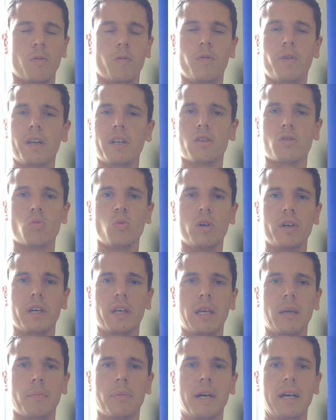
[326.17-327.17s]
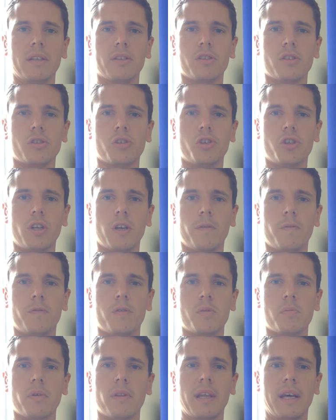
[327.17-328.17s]
fixed working patterns and
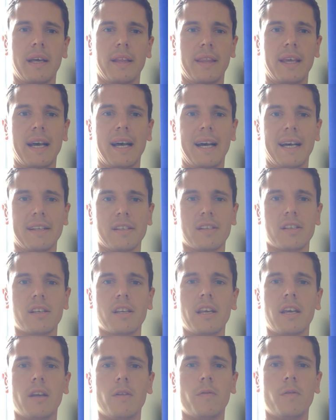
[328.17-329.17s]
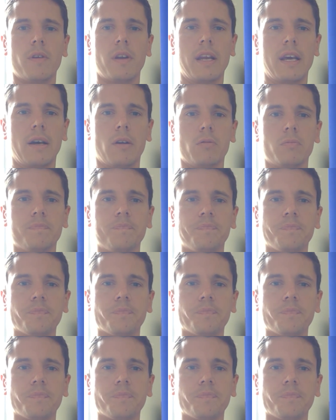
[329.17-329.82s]
shifts, but that has stayed for now.